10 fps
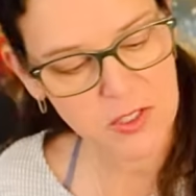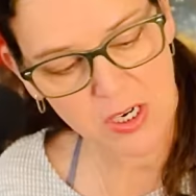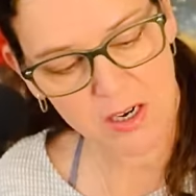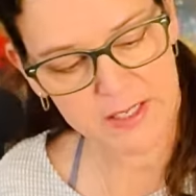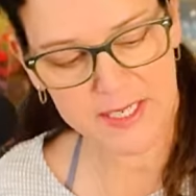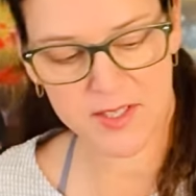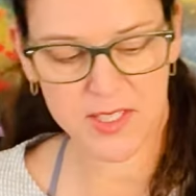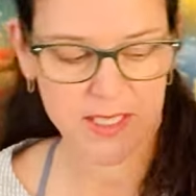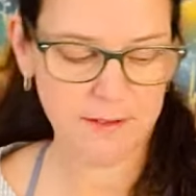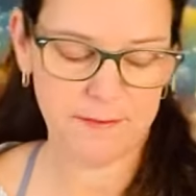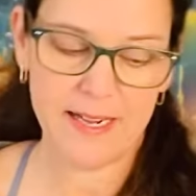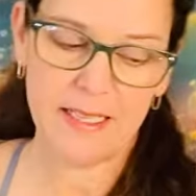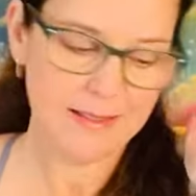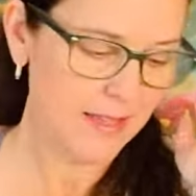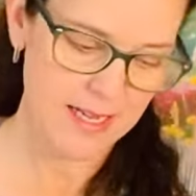card can signify a
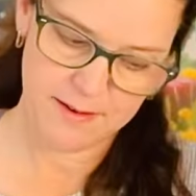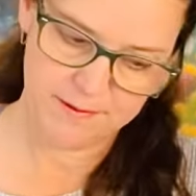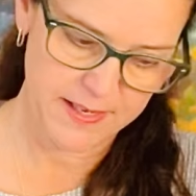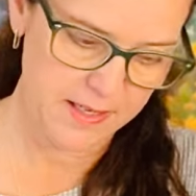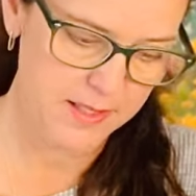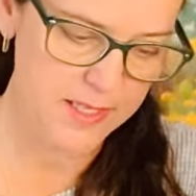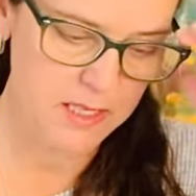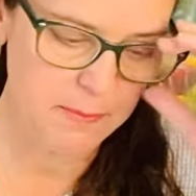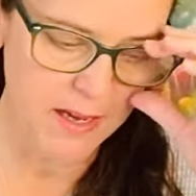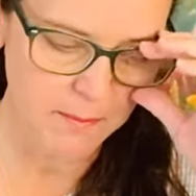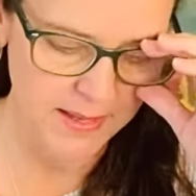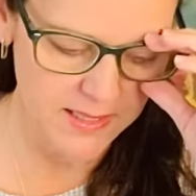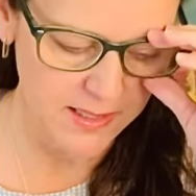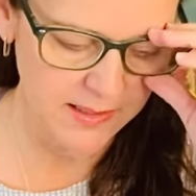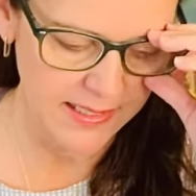lot of things. It's about
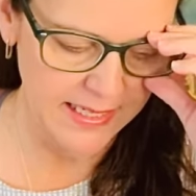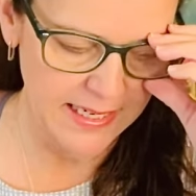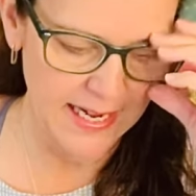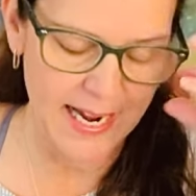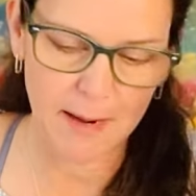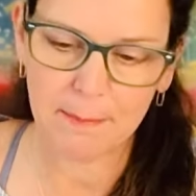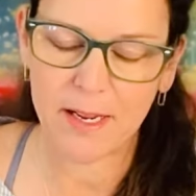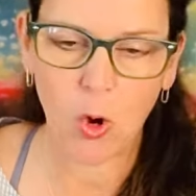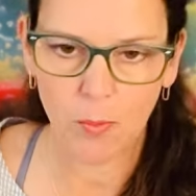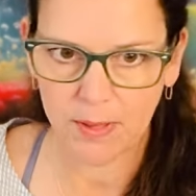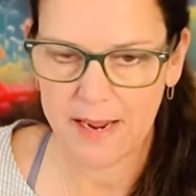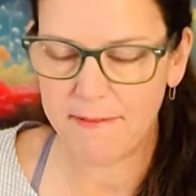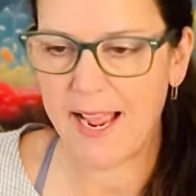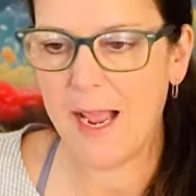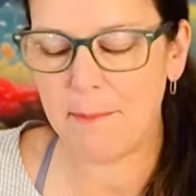basically a happy home life, a
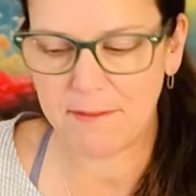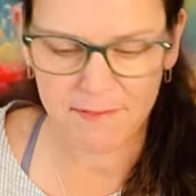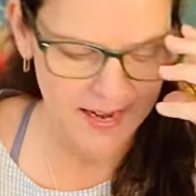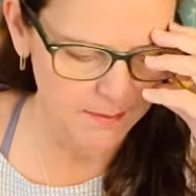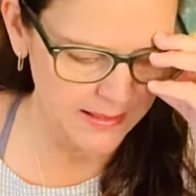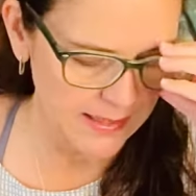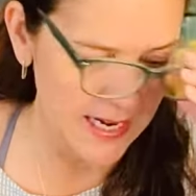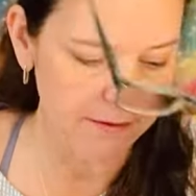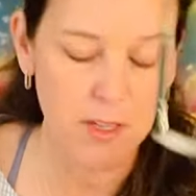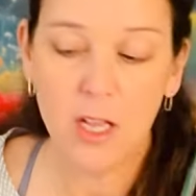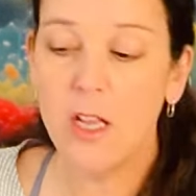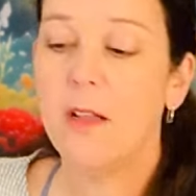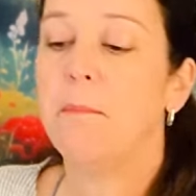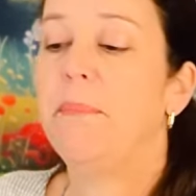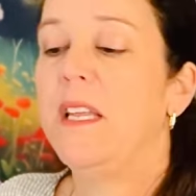happy family life,
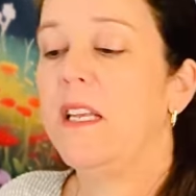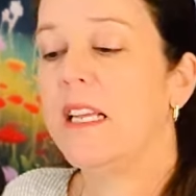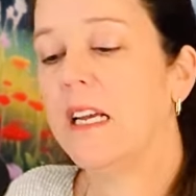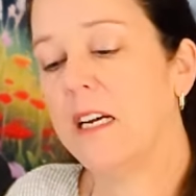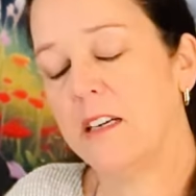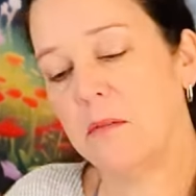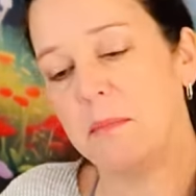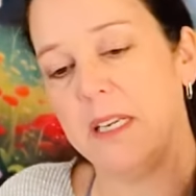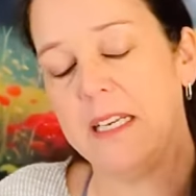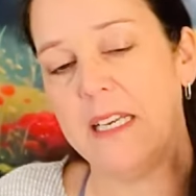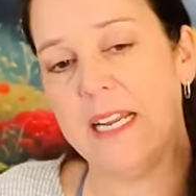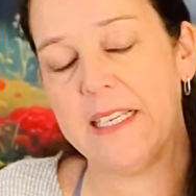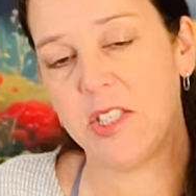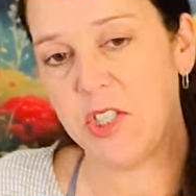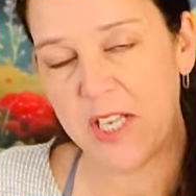being um, in a
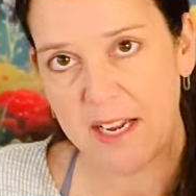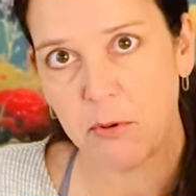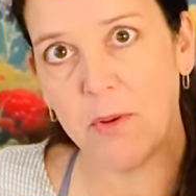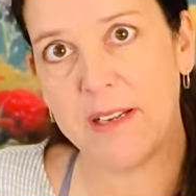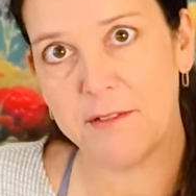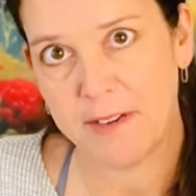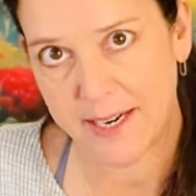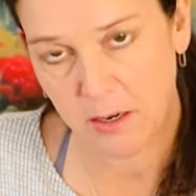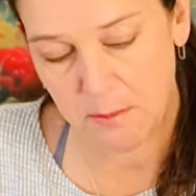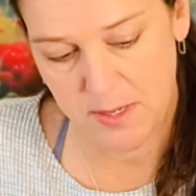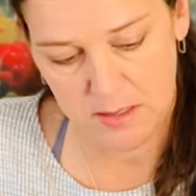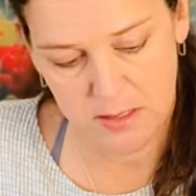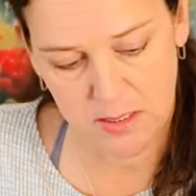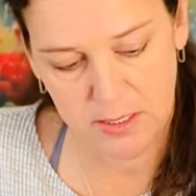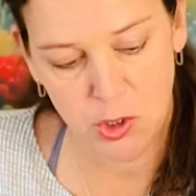stable
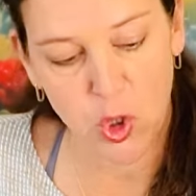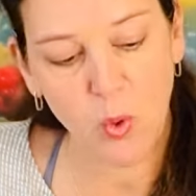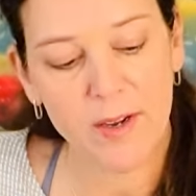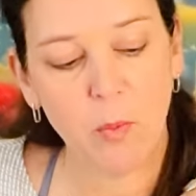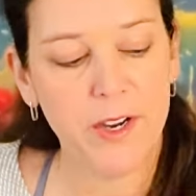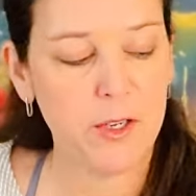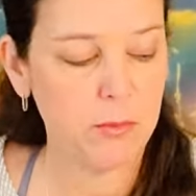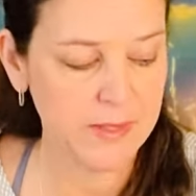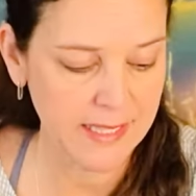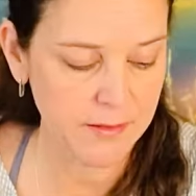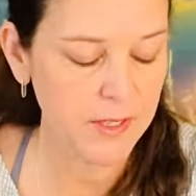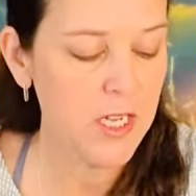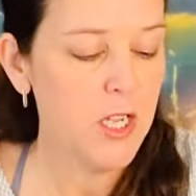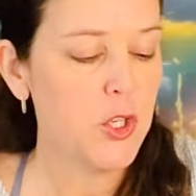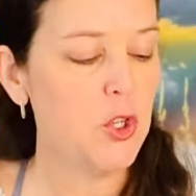environment, enjoying where you live.
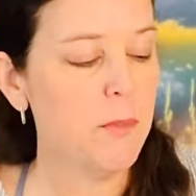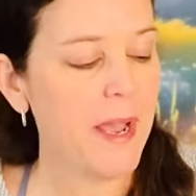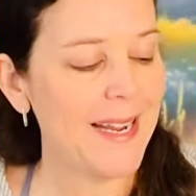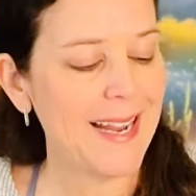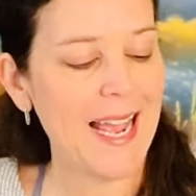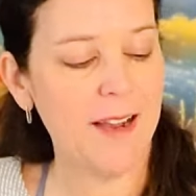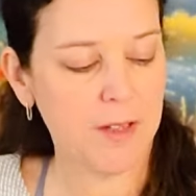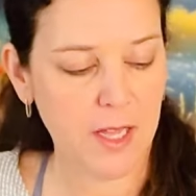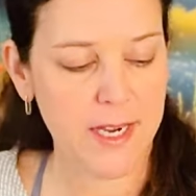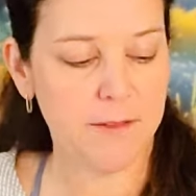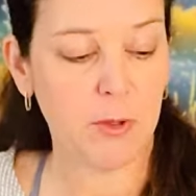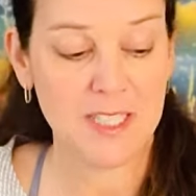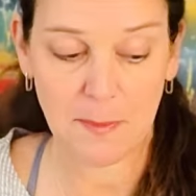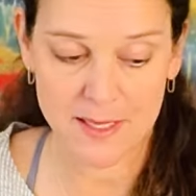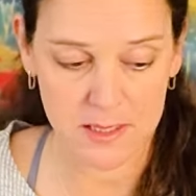You might have a lot of
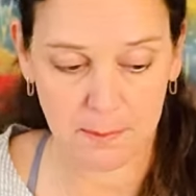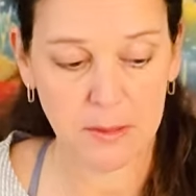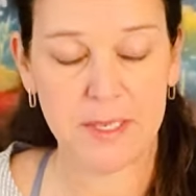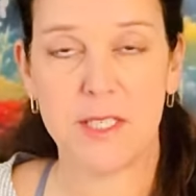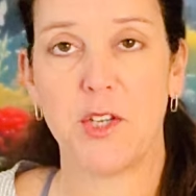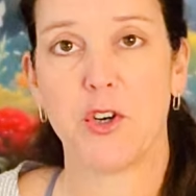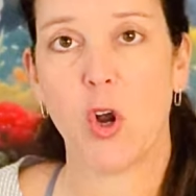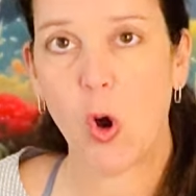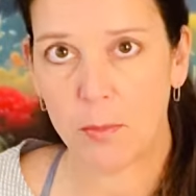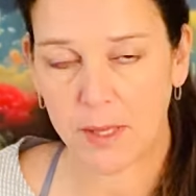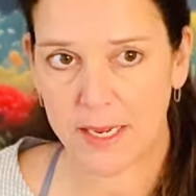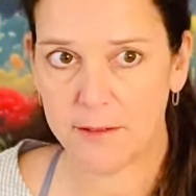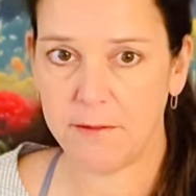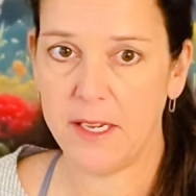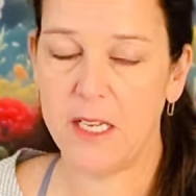responsibilities in your home
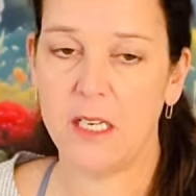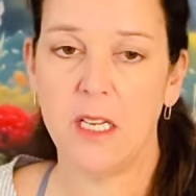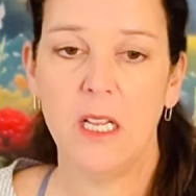life, and